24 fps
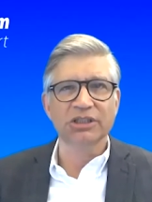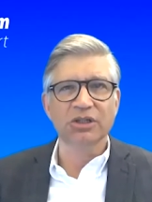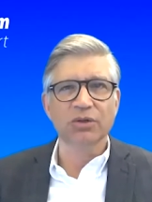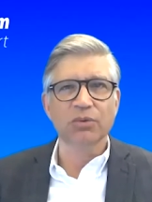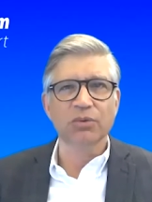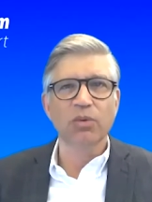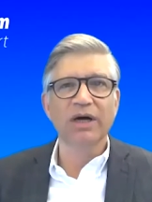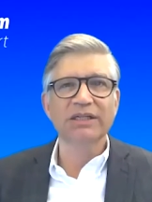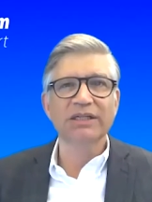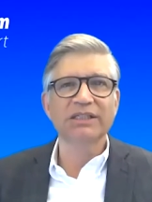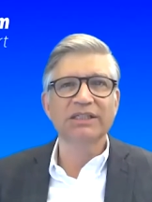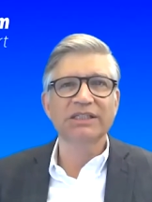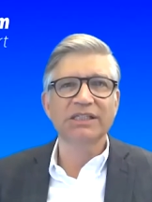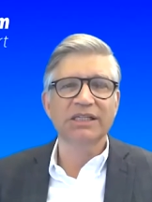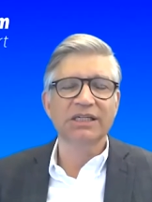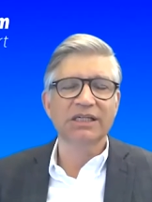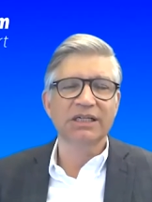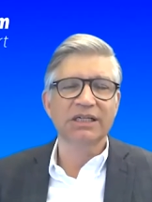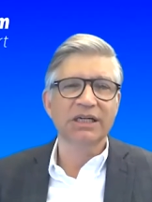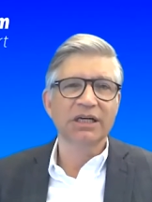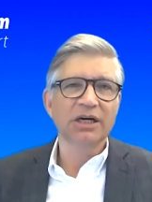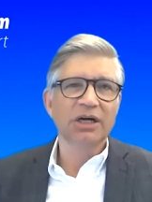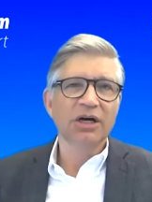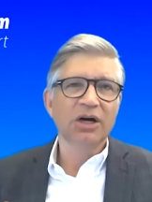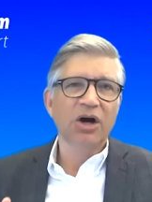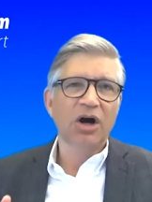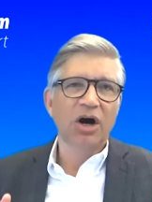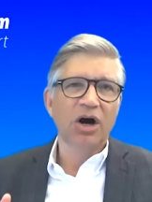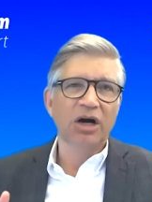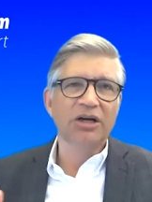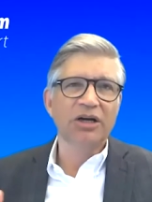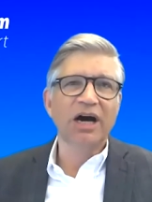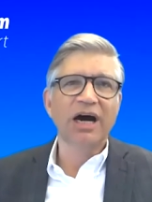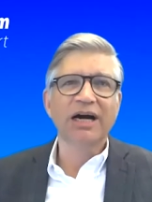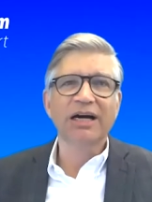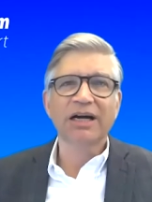the ones that are
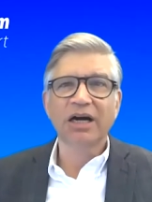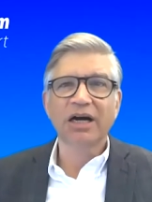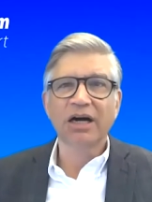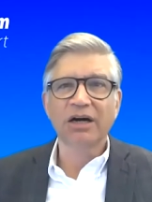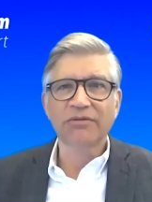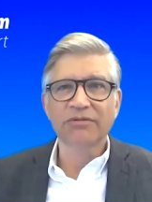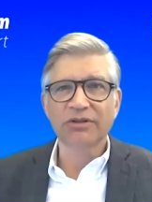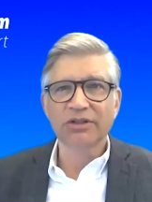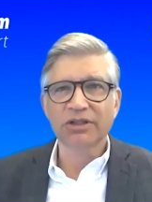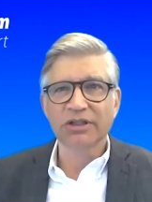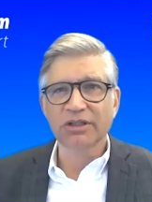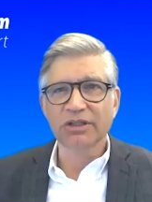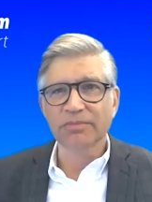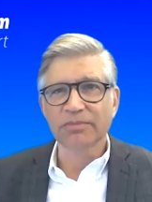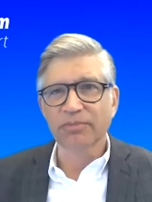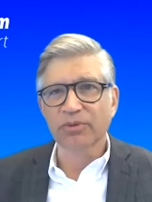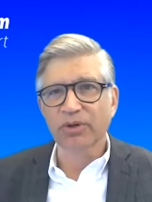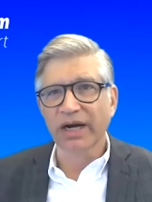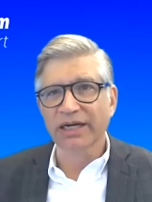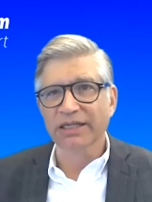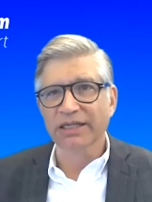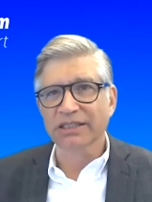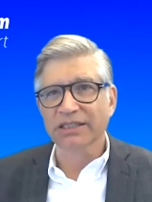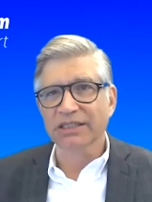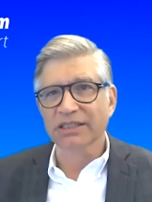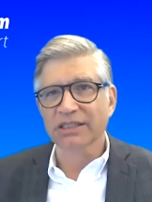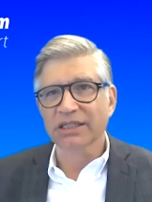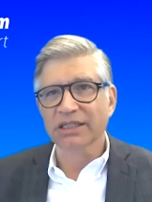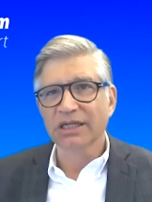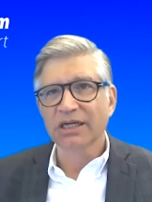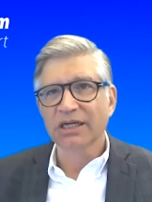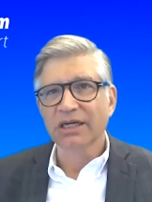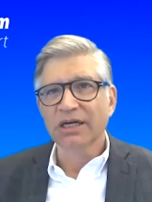not covered in the press,